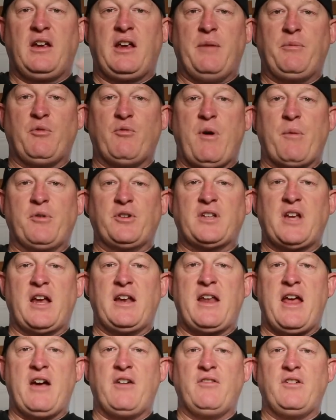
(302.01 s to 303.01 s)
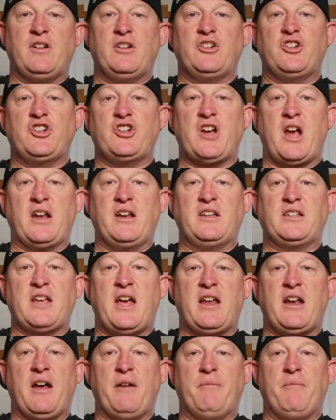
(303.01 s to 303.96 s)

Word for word: Keep the rubber side down, shiny side